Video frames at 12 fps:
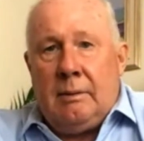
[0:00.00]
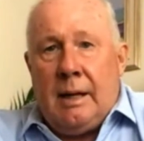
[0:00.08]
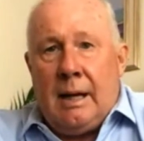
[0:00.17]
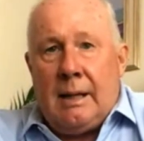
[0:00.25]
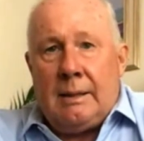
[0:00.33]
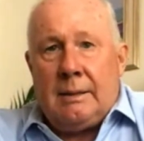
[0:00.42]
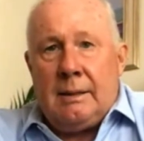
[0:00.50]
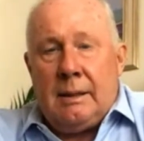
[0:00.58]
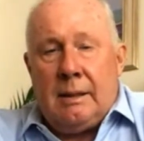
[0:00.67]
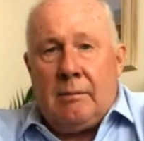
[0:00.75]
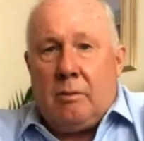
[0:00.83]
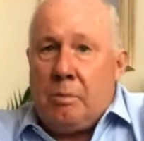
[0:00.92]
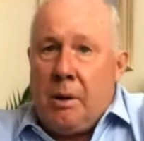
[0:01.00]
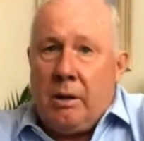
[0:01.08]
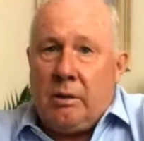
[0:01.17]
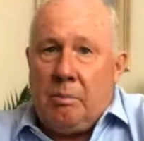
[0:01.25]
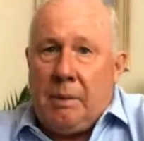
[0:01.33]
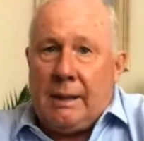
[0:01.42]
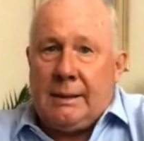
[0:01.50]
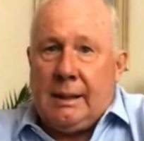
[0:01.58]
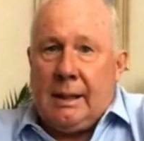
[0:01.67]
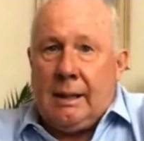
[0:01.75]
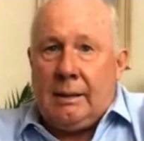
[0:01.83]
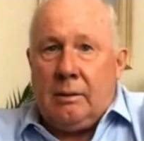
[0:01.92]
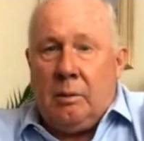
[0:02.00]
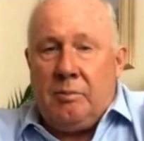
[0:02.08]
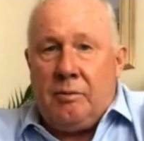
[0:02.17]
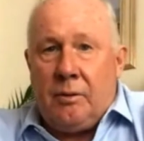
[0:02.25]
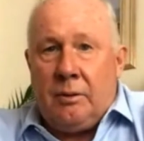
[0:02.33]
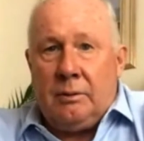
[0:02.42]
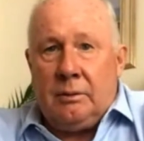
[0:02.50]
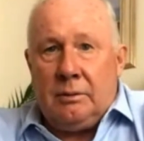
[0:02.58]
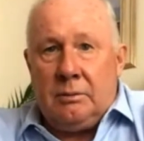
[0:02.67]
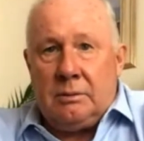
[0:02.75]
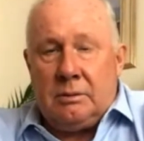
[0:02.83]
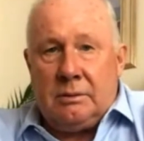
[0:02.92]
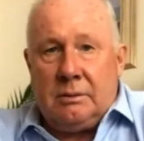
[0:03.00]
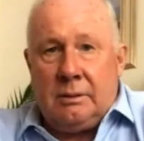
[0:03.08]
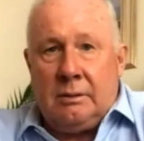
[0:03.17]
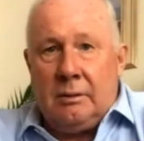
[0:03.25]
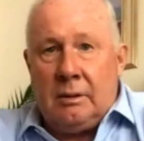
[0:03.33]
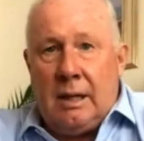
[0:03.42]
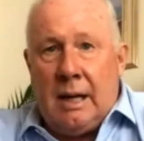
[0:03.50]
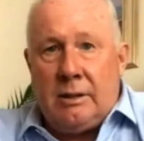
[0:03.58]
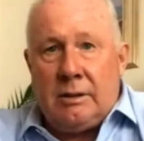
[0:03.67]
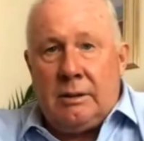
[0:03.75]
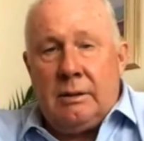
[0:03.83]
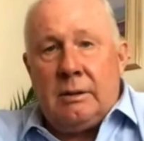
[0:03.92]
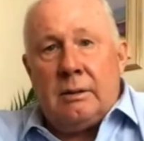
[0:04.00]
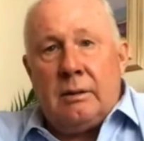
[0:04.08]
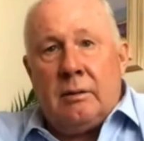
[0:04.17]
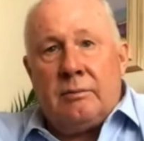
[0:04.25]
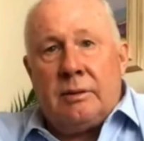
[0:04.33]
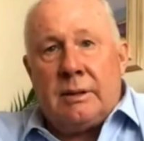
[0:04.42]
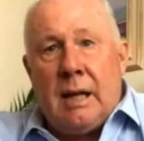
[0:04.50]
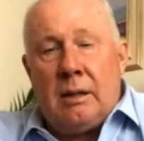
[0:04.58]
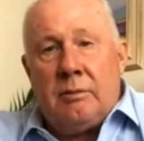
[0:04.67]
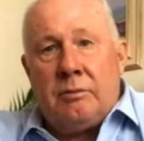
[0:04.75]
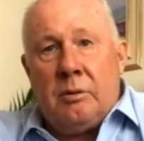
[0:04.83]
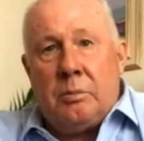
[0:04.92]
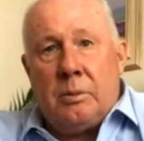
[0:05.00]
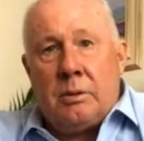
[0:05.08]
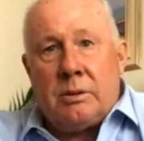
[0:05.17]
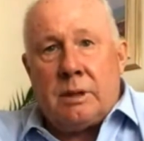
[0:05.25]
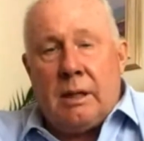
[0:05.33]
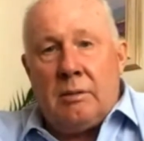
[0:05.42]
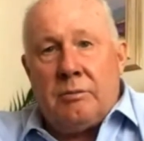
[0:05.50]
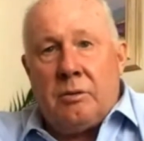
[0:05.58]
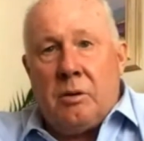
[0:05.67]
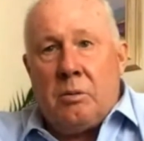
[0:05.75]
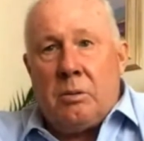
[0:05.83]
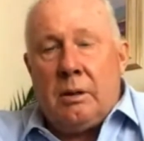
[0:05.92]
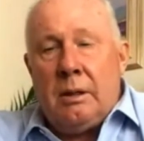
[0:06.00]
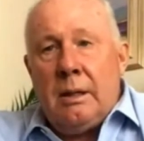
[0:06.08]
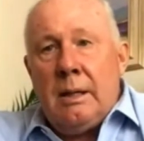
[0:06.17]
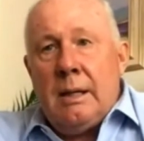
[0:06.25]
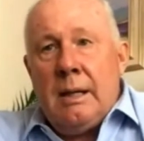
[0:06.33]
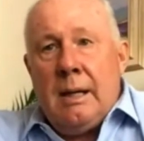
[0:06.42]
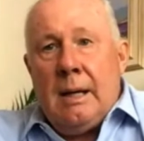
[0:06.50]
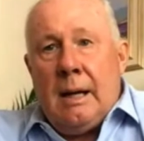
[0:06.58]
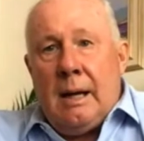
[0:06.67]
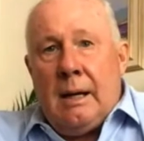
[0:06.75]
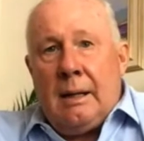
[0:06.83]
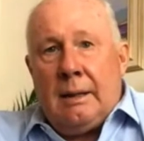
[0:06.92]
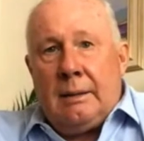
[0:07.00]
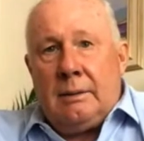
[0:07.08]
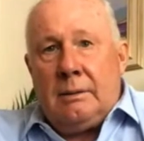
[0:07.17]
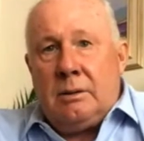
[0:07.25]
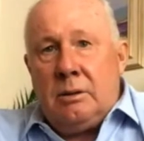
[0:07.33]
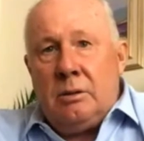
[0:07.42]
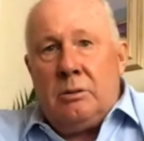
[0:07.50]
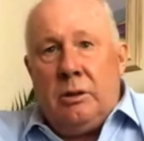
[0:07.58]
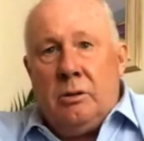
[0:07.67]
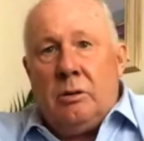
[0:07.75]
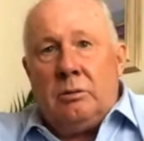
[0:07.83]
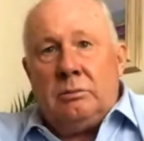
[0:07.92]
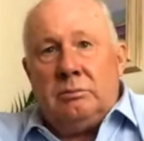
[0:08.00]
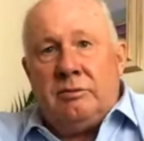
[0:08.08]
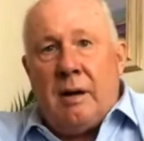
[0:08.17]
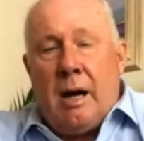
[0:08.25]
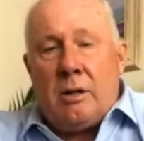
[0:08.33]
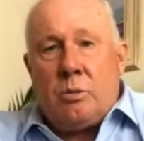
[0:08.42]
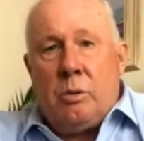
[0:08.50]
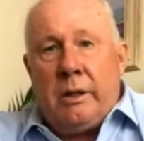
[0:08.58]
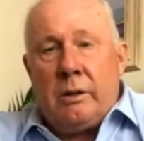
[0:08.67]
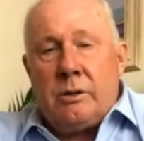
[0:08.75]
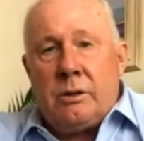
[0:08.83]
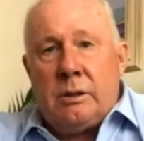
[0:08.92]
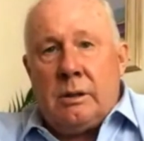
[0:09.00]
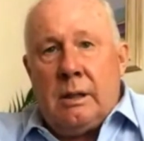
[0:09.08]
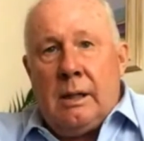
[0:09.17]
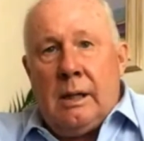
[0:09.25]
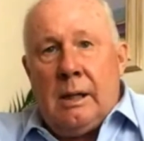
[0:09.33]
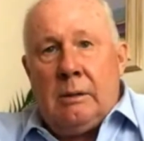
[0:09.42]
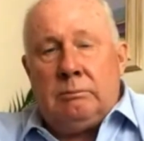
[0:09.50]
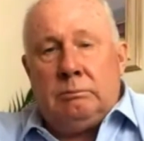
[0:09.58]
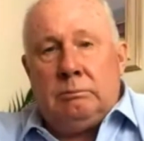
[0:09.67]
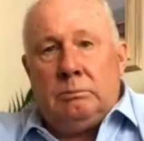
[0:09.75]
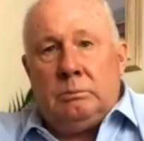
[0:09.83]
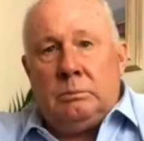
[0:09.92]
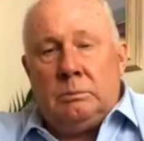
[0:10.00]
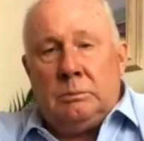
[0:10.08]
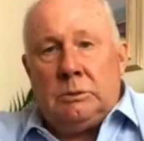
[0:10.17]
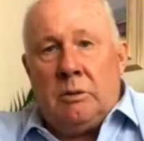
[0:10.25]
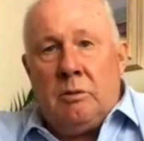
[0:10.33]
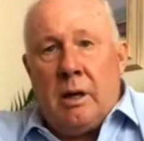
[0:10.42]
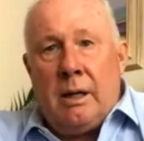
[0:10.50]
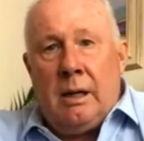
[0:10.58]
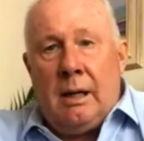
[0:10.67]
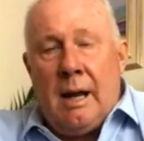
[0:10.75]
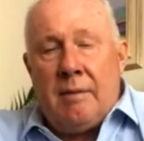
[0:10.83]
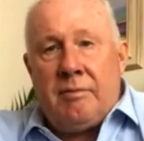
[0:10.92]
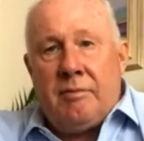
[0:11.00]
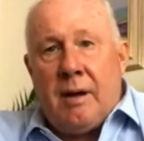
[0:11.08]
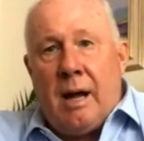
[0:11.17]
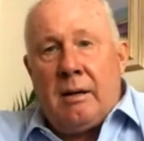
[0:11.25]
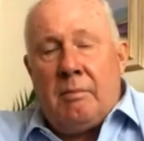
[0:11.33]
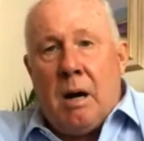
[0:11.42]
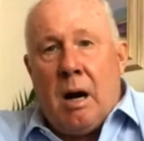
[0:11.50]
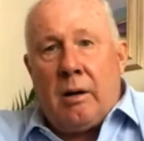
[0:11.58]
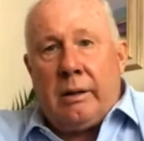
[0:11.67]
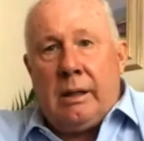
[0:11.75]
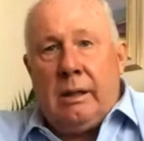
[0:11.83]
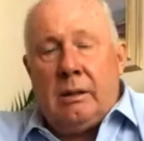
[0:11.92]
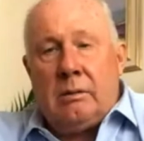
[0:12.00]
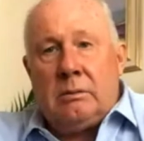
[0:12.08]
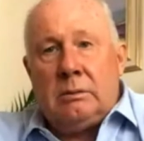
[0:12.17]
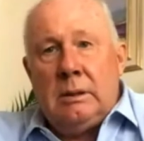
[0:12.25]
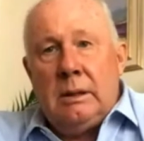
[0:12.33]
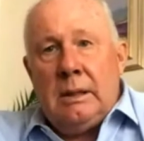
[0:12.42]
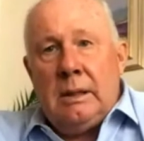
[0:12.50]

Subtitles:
We had Roberto Bettiga up front, another legend of Italian football, center forward, and two young fast wingers on right and left, Fana and Marocchino,